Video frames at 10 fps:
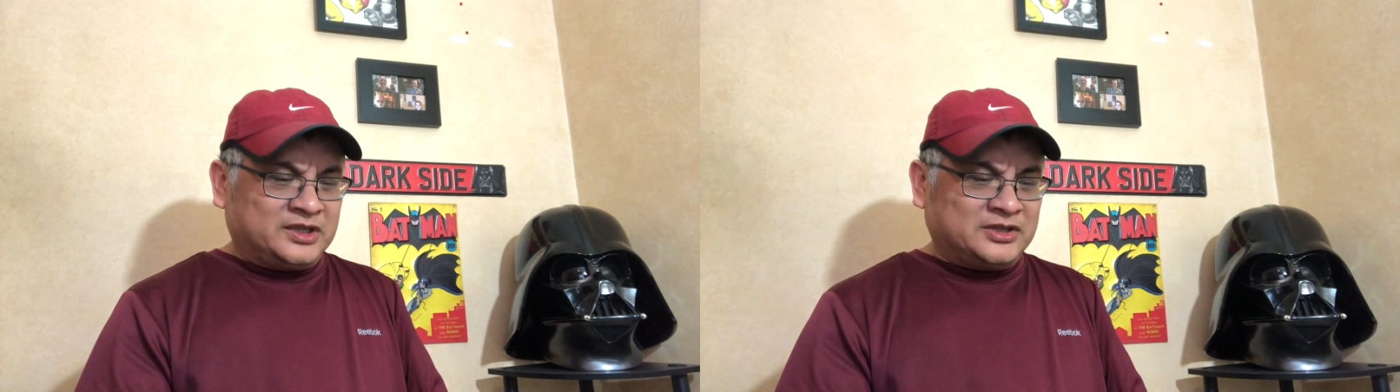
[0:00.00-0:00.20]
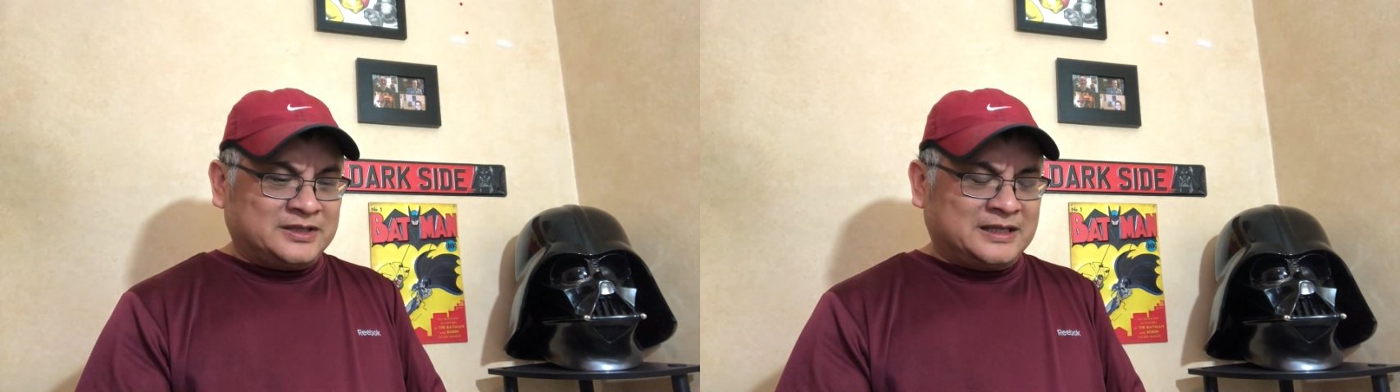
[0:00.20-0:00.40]

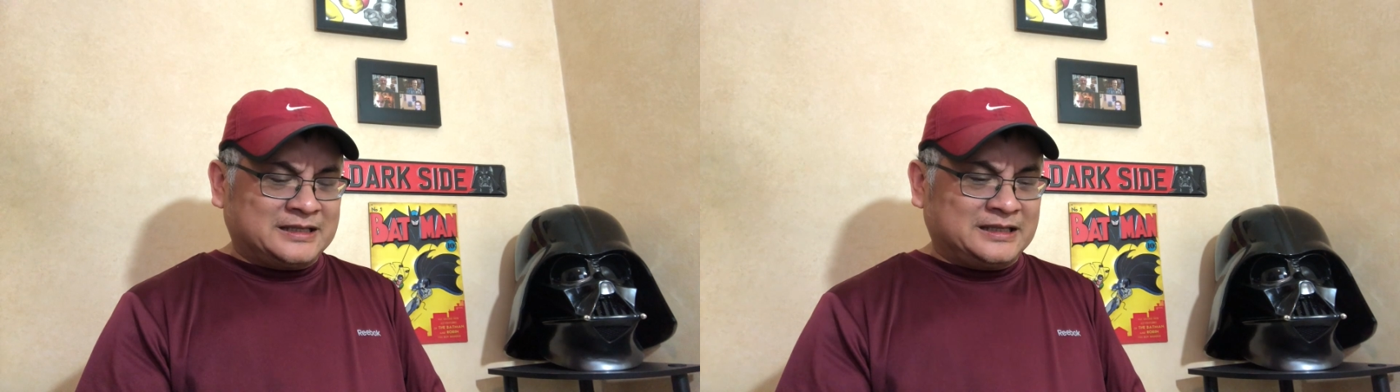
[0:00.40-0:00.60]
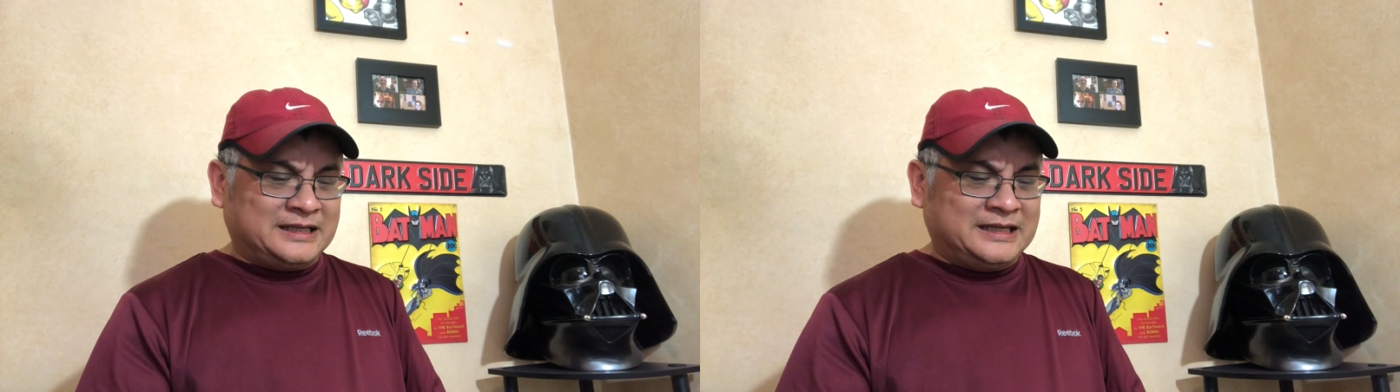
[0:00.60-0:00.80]

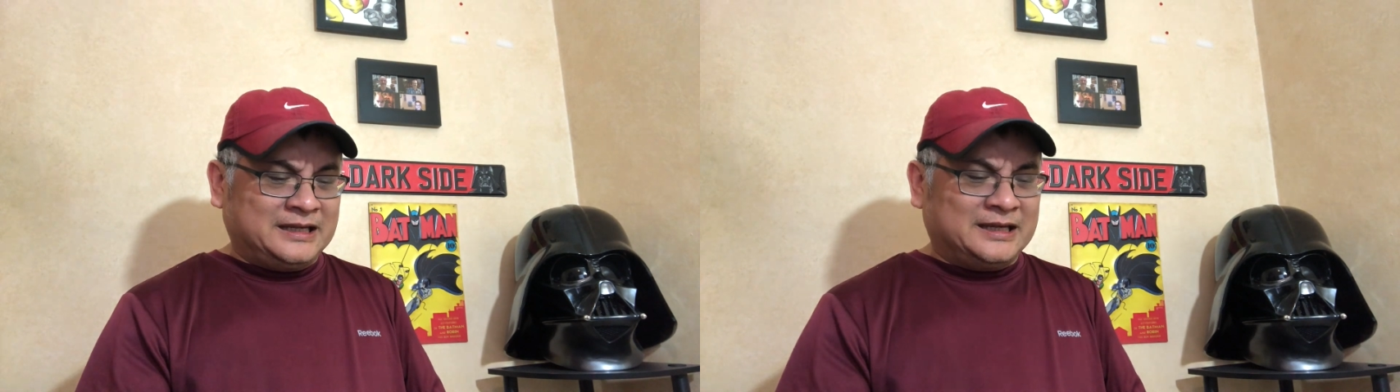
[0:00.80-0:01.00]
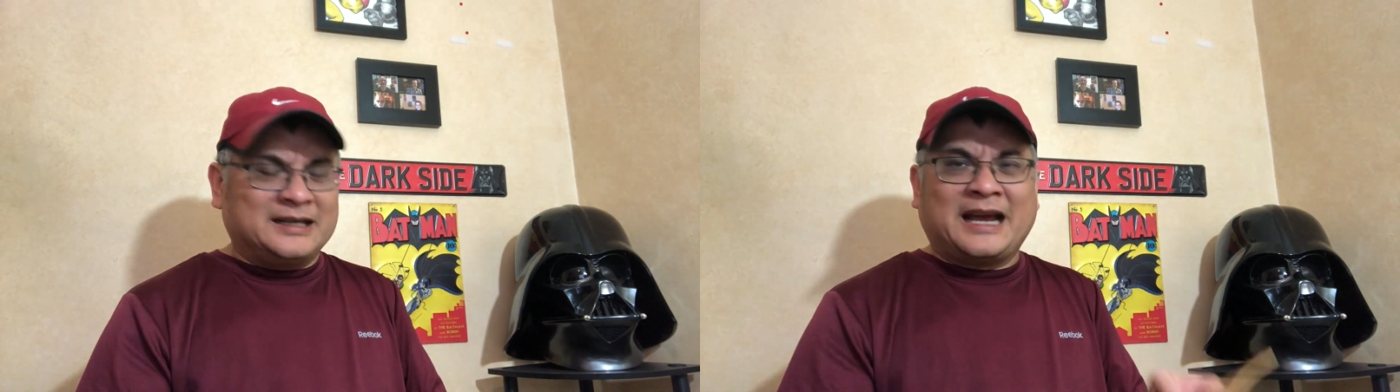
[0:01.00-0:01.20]
Justice
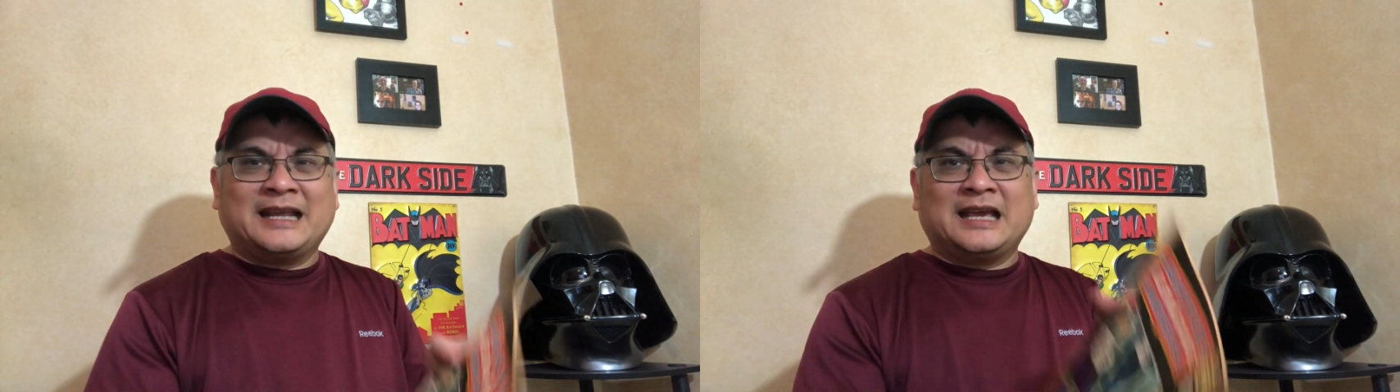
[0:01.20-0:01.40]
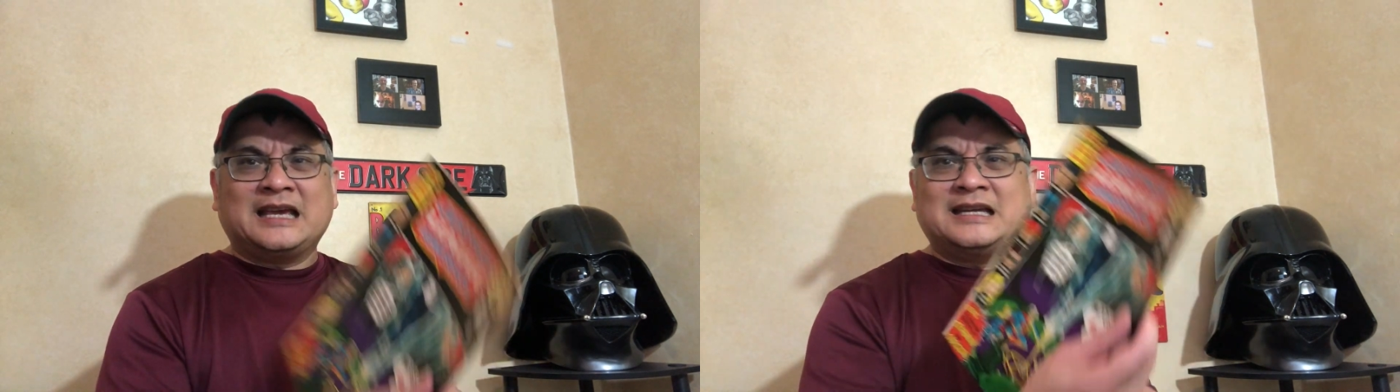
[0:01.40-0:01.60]
League
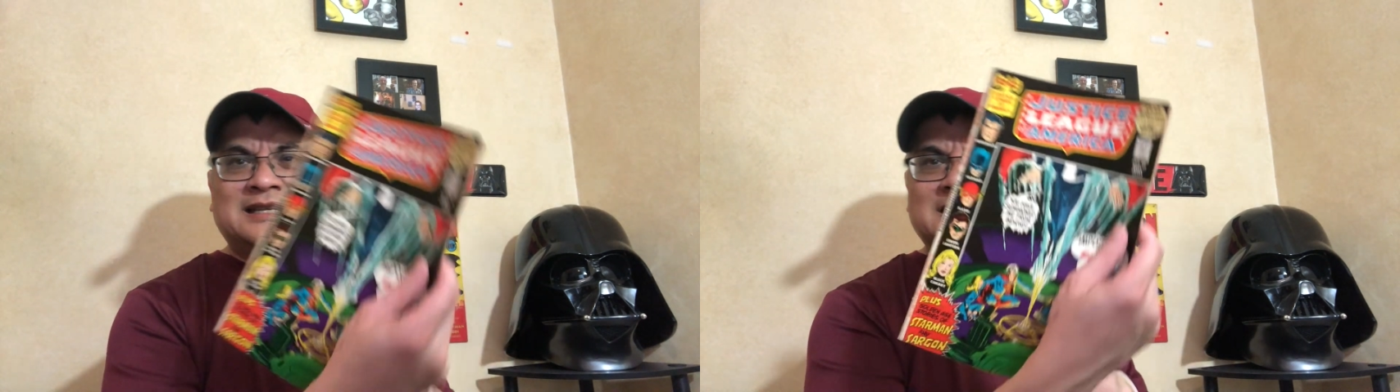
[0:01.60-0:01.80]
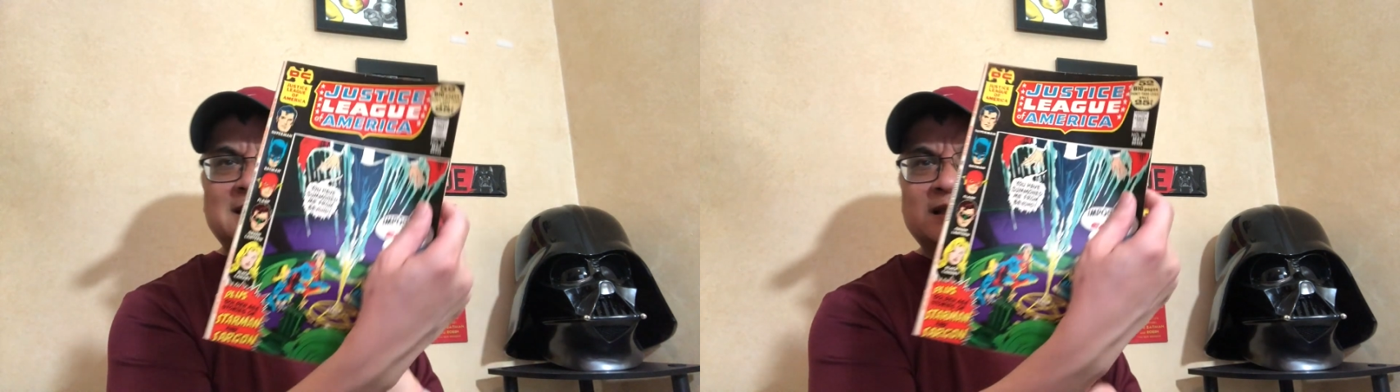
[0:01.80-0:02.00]
98.